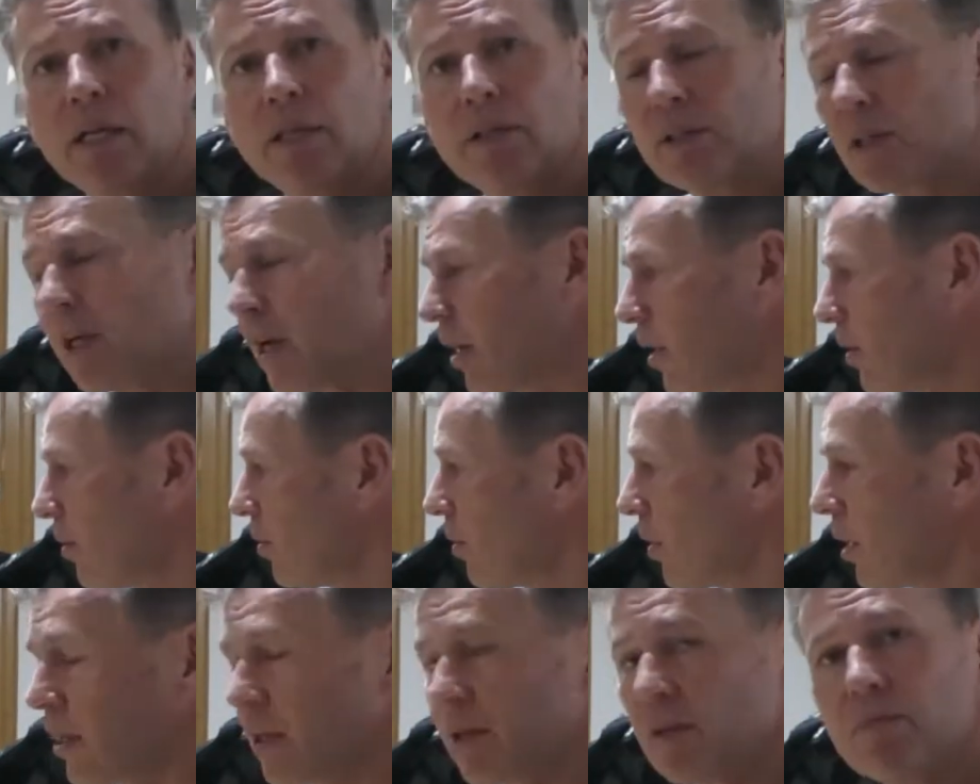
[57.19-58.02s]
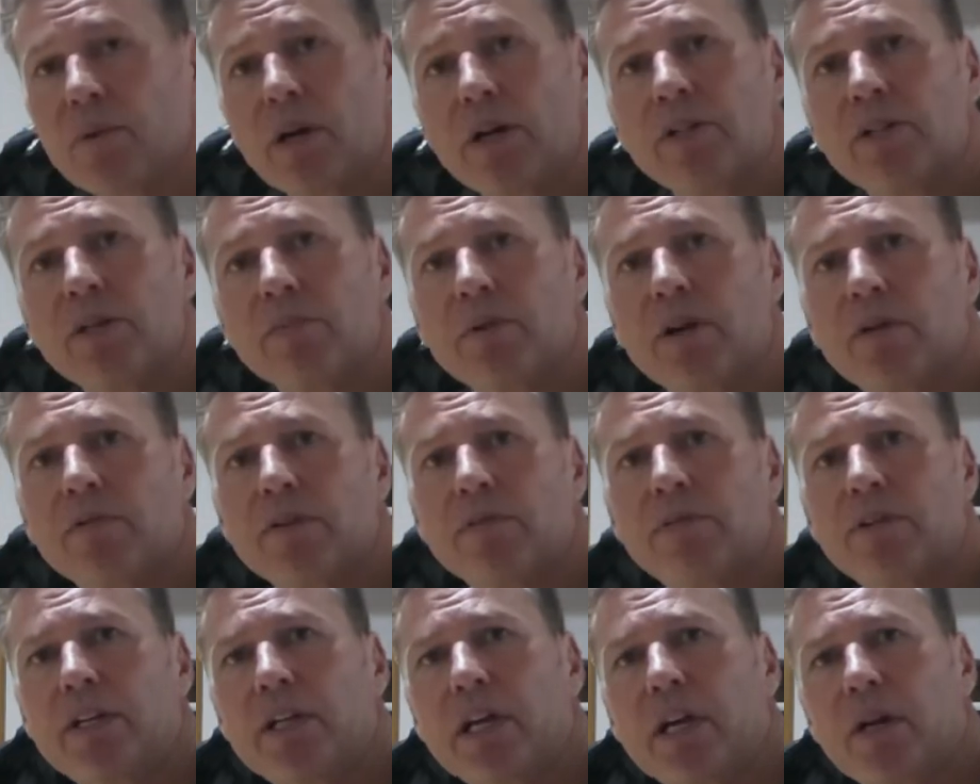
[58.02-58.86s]
So you might see my other
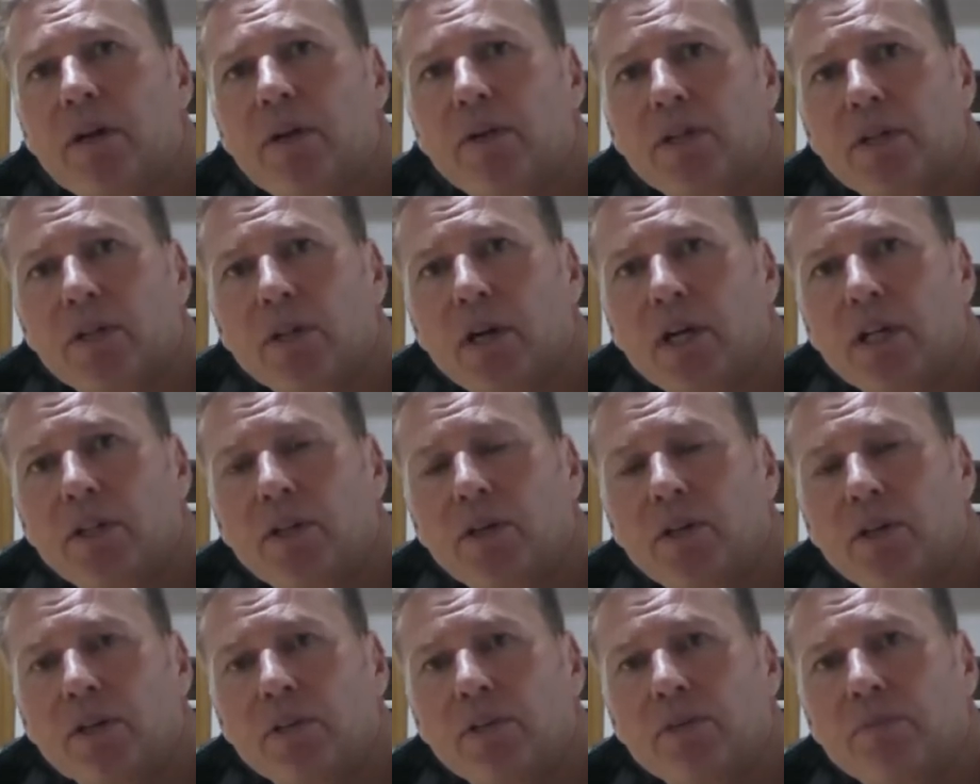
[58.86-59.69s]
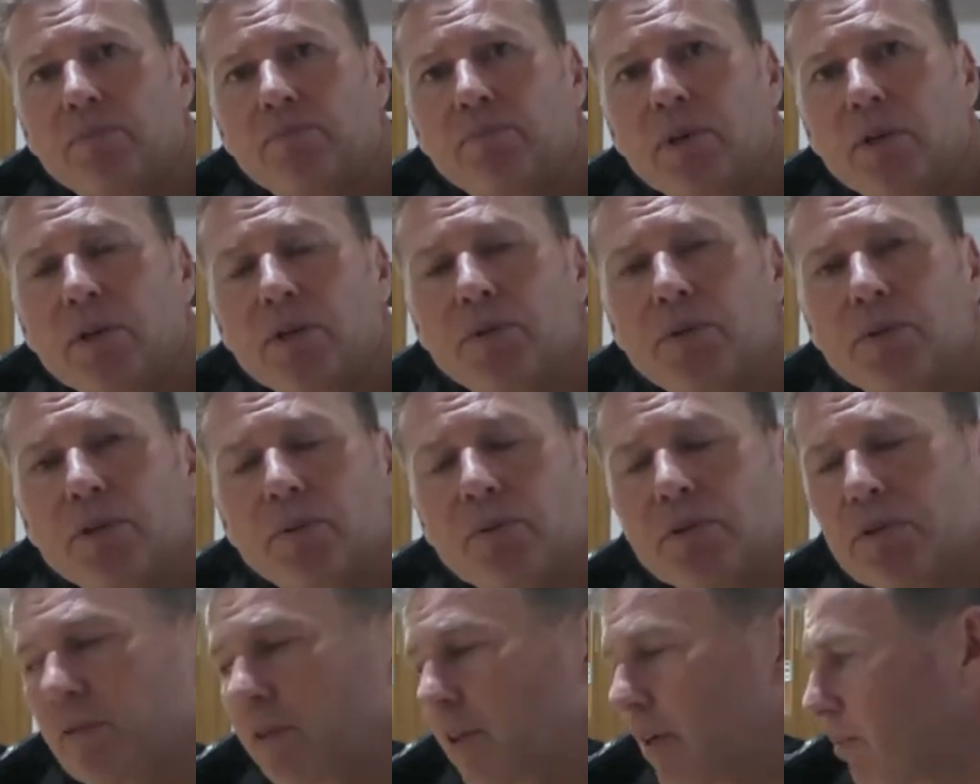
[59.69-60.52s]
video of the guy cotton boots, which I
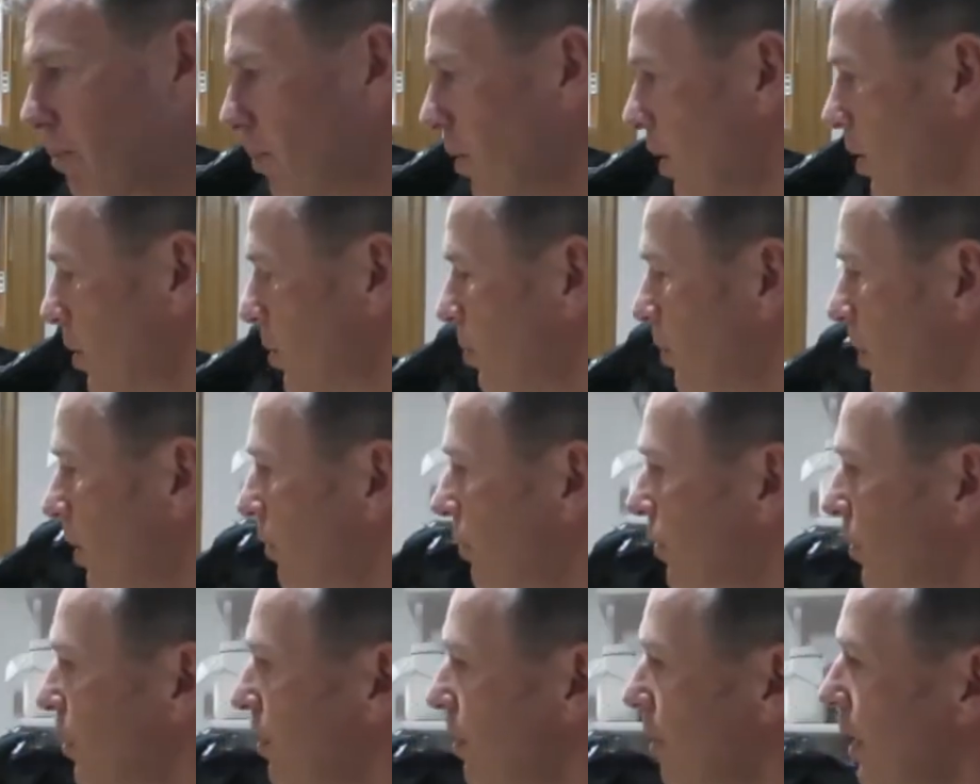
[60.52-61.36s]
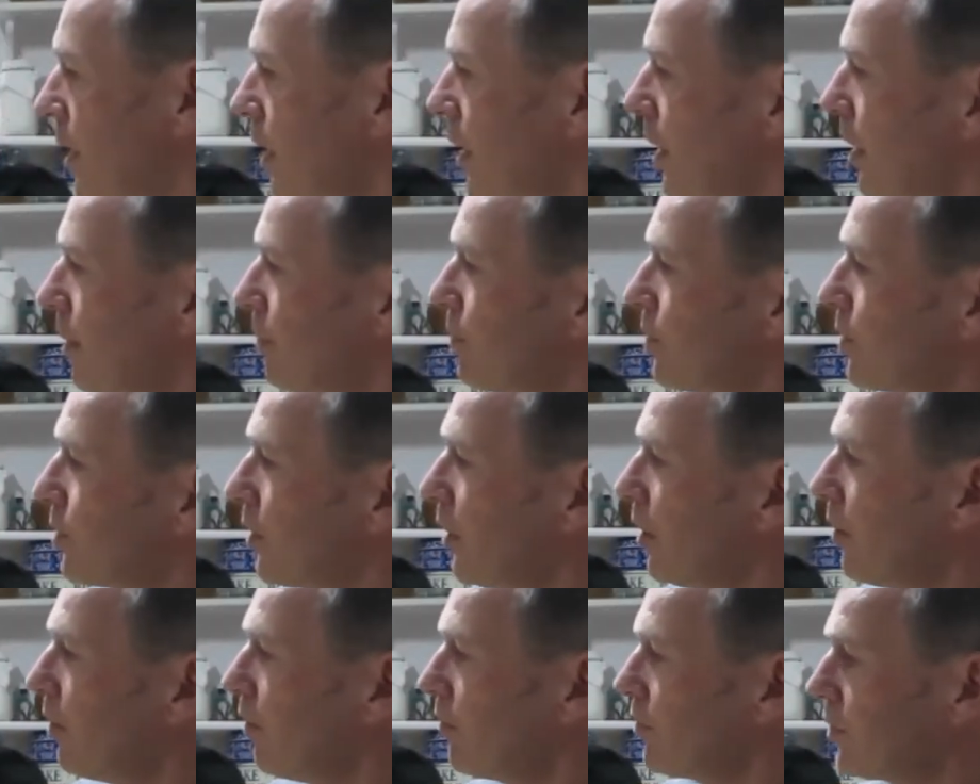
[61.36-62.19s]
wasn't very impressed with.
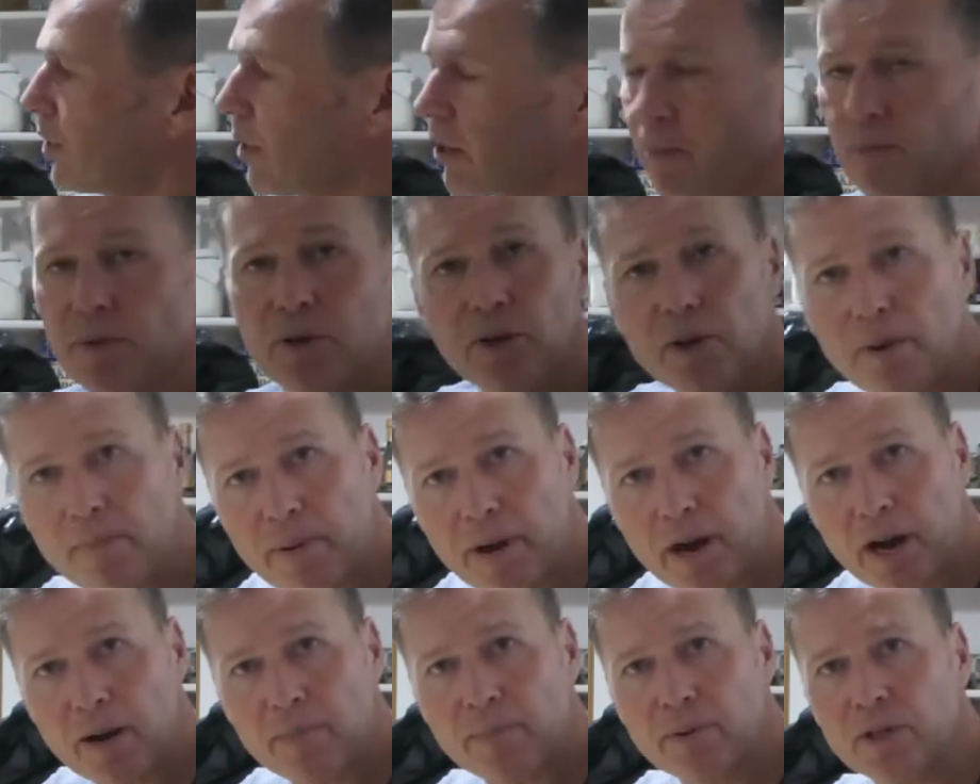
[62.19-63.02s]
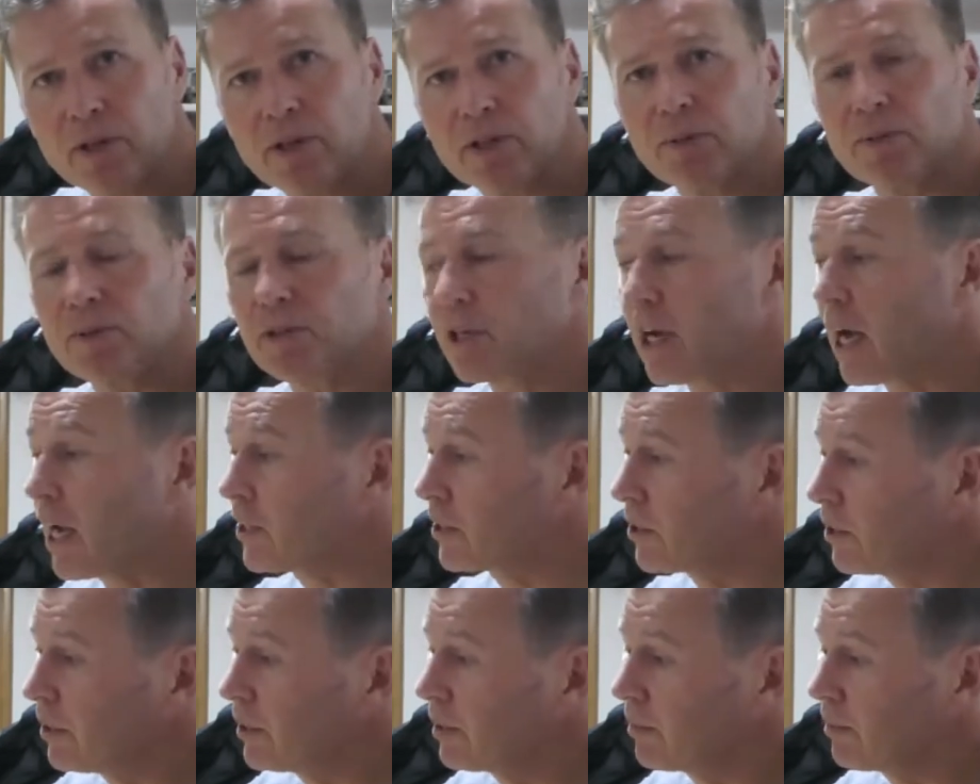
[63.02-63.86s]
So obviously I got my new pair of boots, which I actually